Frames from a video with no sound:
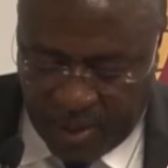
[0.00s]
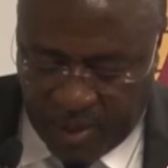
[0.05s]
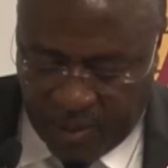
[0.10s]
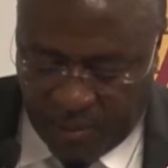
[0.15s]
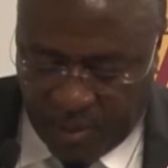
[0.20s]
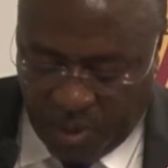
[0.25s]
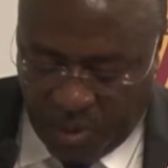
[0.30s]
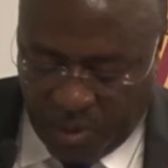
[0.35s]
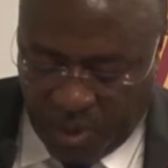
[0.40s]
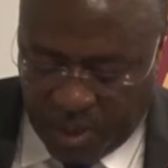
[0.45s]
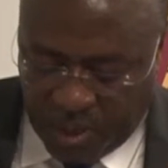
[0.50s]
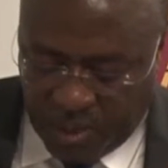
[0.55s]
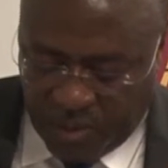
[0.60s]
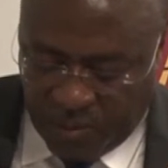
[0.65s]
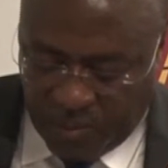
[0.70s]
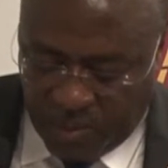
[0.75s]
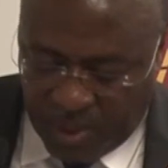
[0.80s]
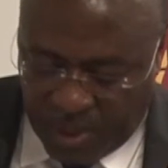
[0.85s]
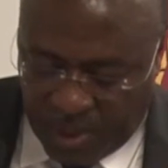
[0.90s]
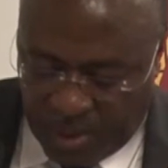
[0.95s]
The following
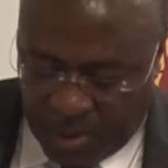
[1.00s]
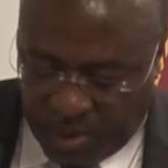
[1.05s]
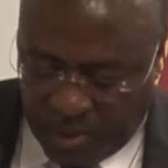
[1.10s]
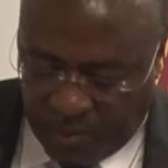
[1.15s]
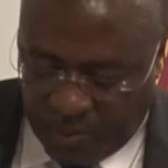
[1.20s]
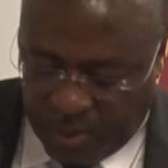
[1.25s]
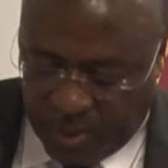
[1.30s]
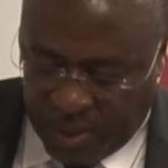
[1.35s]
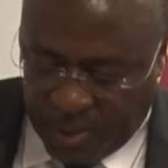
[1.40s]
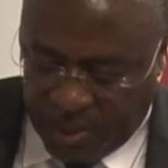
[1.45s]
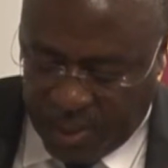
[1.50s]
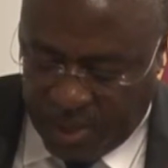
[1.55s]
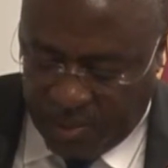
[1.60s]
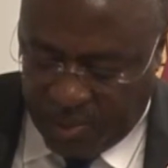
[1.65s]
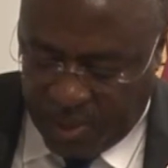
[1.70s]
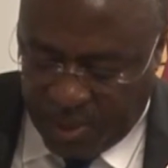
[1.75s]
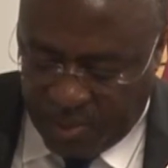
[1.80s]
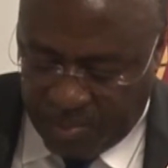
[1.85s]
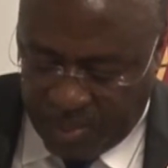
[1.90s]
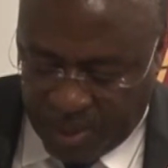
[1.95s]
achievements, for
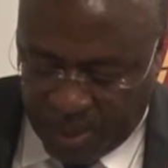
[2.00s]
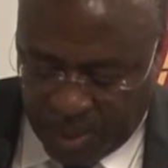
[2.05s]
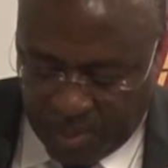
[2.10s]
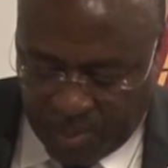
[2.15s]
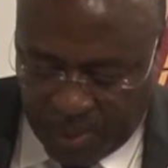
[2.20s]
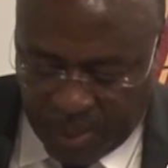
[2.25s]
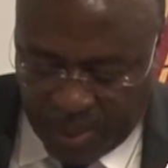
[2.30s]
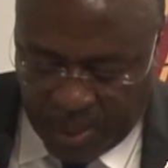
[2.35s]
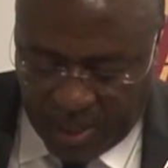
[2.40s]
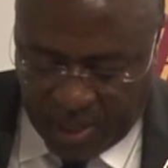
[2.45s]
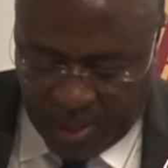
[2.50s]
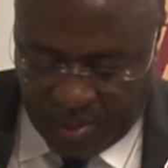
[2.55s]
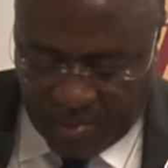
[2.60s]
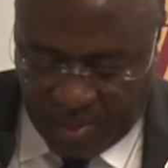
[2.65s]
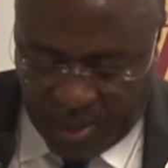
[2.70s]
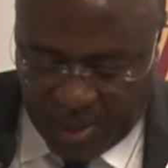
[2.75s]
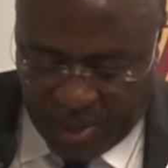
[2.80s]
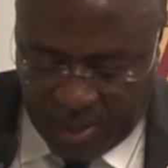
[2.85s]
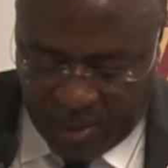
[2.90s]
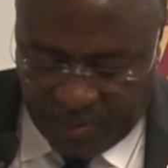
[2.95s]
example, have been spearheaded
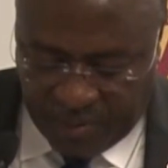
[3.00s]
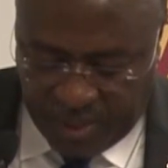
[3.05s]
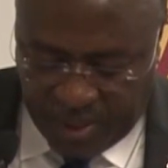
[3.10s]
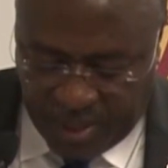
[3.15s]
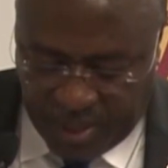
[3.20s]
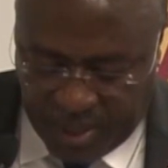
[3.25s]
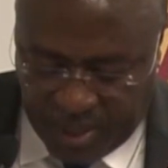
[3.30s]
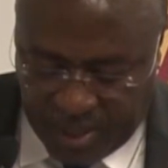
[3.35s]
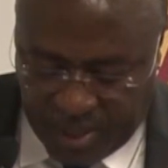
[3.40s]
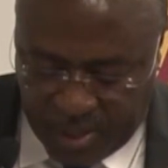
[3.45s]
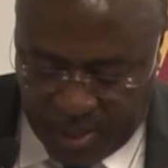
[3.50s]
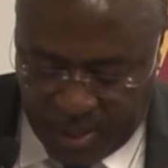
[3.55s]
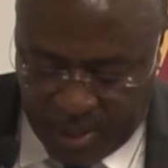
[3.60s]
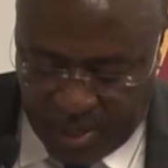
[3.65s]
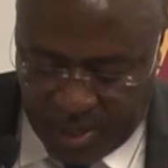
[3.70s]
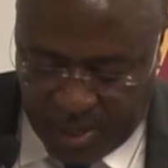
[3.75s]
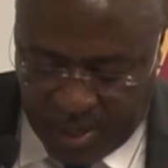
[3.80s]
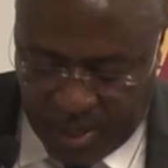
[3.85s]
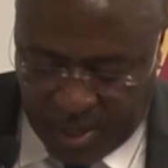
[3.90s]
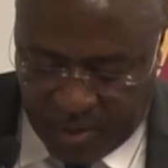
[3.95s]
by African
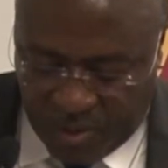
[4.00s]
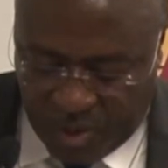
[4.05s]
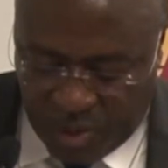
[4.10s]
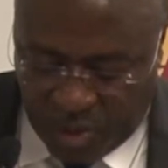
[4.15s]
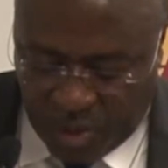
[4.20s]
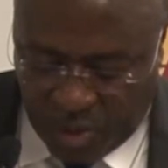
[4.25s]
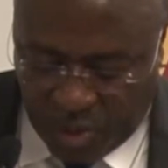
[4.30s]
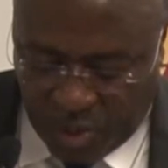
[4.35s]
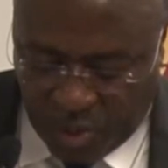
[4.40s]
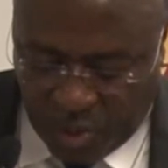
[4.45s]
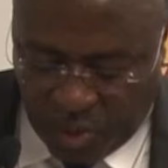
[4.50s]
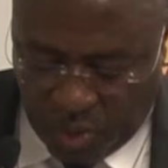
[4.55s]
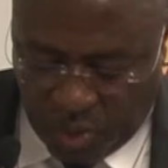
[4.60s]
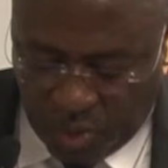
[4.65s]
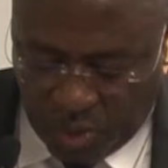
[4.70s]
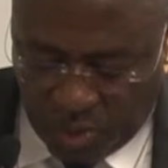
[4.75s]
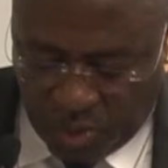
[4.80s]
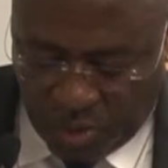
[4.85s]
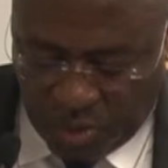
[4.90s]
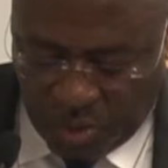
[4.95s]
and regional
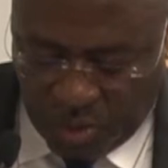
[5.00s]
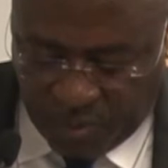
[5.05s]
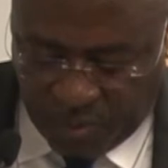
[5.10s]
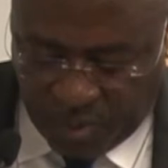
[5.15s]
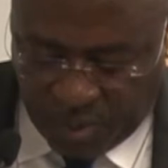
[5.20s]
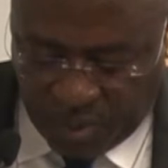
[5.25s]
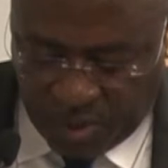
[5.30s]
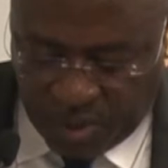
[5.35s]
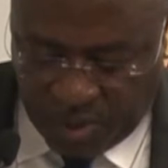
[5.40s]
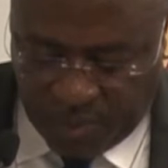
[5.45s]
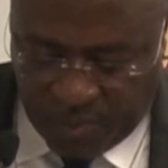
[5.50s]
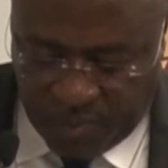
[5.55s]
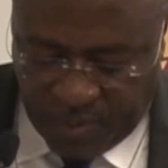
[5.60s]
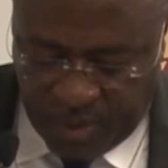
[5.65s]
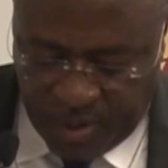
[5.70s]
solutions or efforts.